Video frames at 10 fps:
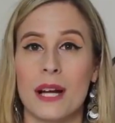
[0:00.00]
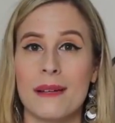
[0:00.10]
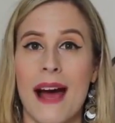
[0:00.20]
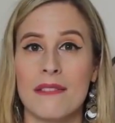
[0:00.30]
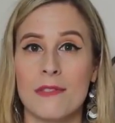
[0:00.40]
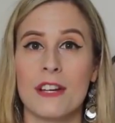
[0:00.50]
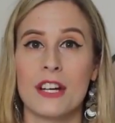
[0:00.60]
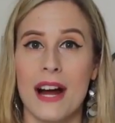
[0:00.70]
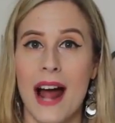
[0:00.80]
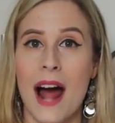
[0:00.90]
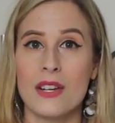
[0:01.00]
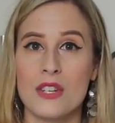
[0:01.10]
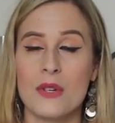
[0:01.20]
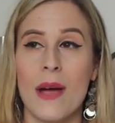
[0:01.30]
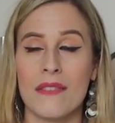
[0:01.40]
I'd have to figure out how
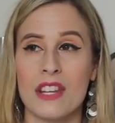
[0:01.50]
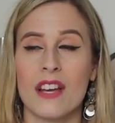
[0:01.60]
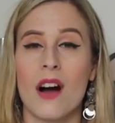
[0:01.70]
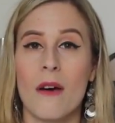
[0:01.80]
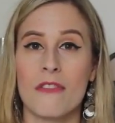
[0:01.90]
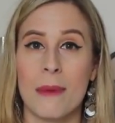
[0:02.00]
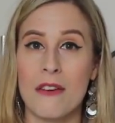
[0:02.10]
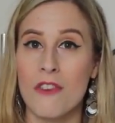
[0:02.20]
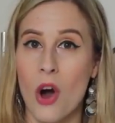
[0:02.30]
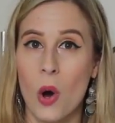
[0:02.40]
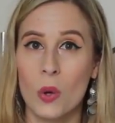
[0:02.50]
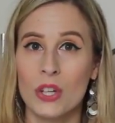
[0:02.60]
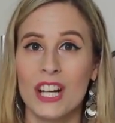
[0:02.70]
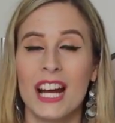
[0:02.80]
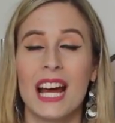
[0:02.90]
to do everything off my
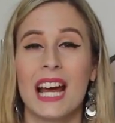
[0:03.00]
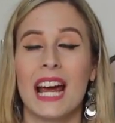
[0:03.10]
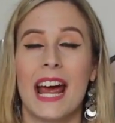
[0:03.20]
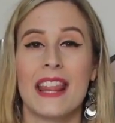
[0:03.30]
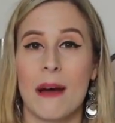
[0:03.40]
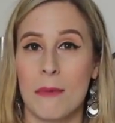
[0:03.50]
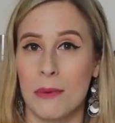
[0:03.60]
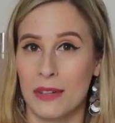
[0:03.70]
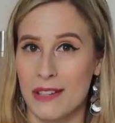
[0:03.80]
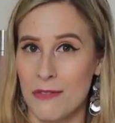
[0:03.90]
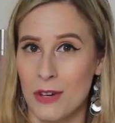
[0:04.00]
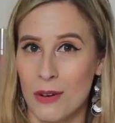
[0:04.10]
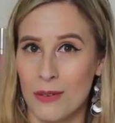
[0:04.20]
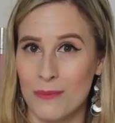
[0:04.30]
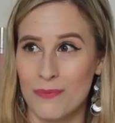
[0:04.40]
phone and that would be really
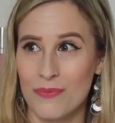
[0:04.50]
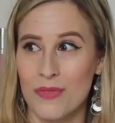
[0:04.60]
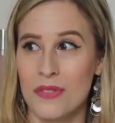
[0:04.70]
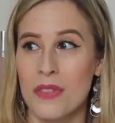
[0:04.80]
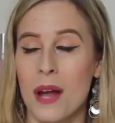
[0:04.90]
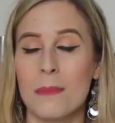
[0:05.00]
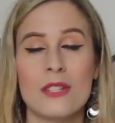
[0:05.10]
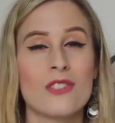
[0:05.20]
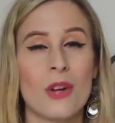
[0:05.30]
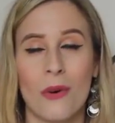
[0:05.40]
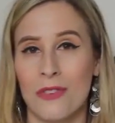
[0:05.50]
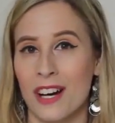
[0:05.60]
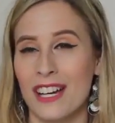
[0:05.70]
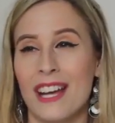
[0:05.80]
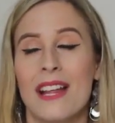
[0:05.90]
difficult. That'd be so
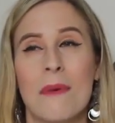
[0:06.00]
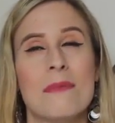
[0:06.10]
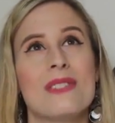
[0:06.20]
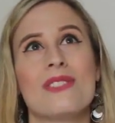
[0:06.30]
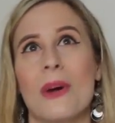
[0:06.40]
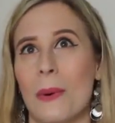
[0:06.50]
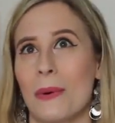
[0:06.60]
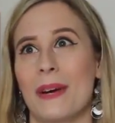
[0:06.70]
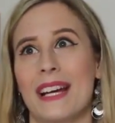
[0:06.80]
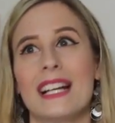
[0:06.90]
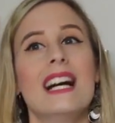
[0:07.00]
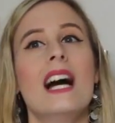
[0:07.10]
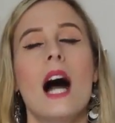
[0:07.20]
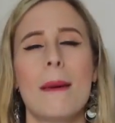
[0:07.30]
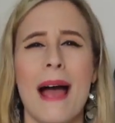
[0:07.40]
fucking, that would be so annoying.
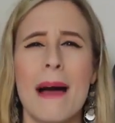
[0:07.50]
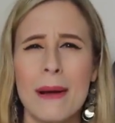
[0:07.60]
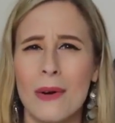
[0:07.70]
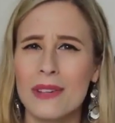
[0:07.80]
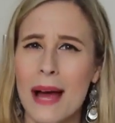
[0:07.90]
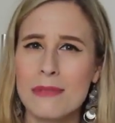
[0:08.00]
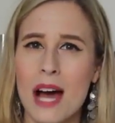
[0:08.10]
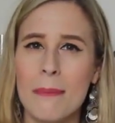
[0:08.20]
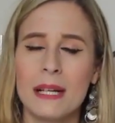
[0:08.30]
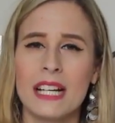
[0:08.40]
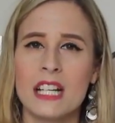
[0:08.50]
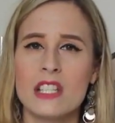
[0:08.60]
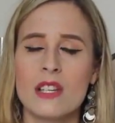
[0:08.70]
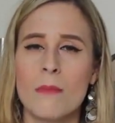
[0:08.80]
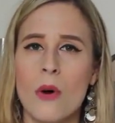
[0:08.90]
Um, I have my old laptop, but it
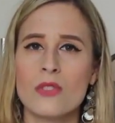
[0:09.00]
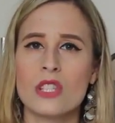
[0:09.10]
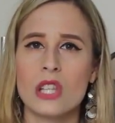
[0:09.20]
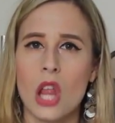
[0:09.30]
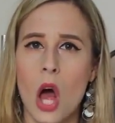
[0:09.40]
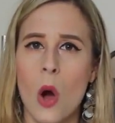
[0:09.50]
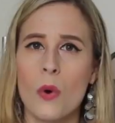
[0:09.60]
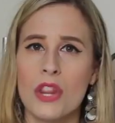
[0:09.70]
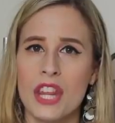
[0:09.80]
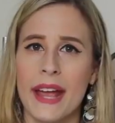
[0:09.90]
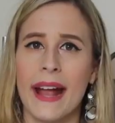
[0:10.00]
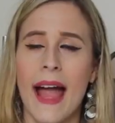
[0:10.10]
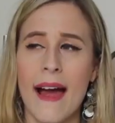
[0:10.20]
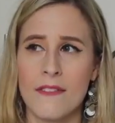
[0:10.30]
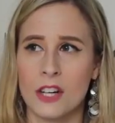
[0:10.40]
is the most slow
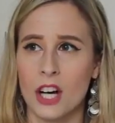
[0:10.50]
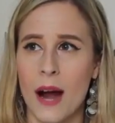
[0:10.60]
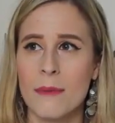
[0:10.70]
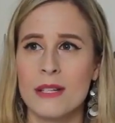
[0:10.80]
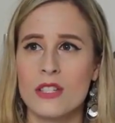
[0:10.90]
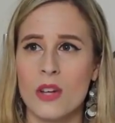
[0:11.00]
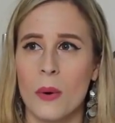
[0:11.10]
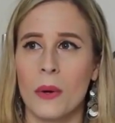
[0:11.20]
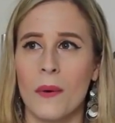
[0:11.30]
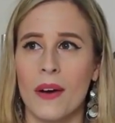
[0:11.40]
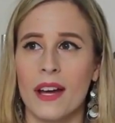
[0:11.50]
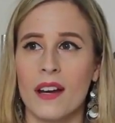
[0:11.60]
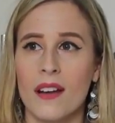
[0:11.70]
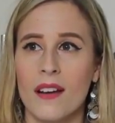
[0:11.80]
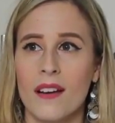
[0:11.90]
thing ever. I'd be so annoyed.